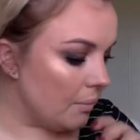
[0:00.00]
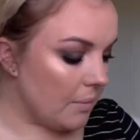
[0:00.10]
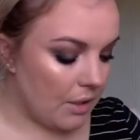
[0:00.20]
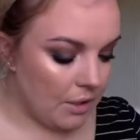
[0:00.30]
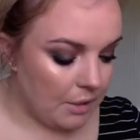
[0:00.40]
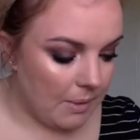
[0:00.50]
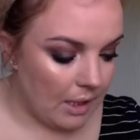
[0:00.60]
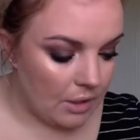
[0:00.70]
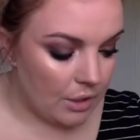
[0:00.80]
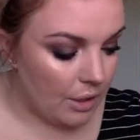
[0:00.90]
Excuse
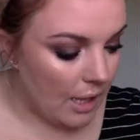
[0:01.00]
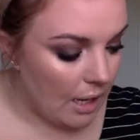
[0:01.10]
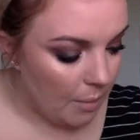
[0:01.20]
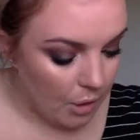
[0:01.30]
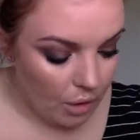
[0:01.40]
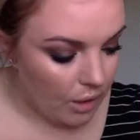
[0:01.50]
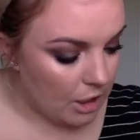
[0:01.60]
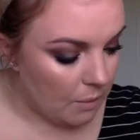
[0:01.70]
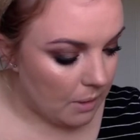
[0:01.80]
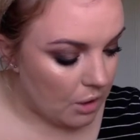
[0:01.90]
me. So then I'm going
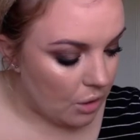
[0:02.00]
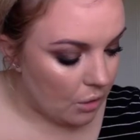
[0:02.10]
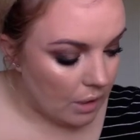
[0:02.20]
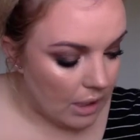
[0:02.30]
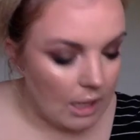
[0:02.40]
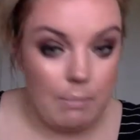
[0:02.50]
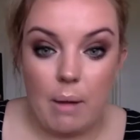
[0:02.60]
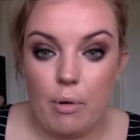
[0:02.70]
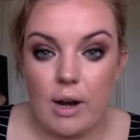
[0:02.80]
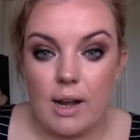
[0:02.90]
to be doing
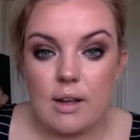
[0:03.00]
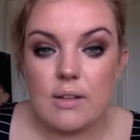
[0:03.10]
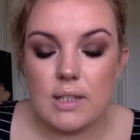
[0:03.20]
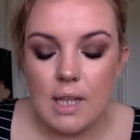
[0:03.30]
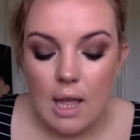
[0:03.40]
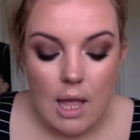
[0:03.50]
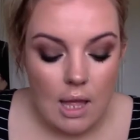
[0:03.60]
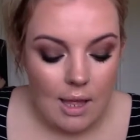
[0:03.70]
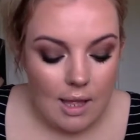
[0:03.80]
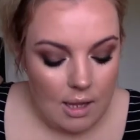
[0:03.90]
my brows.
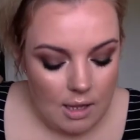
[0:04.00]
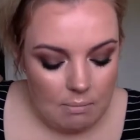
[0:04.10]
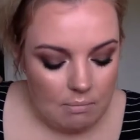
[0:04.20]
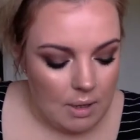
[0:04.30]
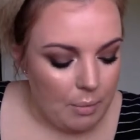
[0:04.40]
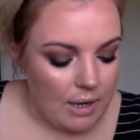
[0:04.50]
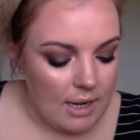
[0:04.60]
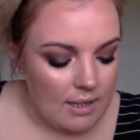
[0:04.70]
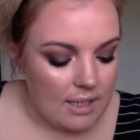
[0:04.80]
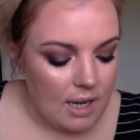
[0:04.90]
My
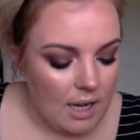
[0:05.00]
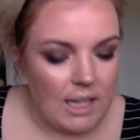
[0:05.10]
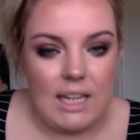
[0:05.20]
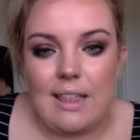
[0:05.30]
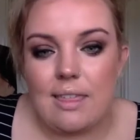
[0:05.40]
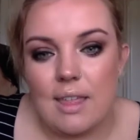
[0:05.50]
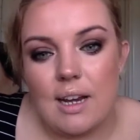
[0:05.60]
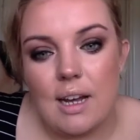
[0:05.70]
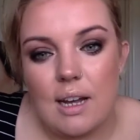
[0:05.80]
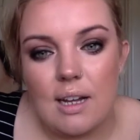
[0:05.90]
brows are kind of getting
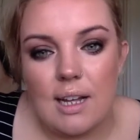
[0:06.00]
thinner.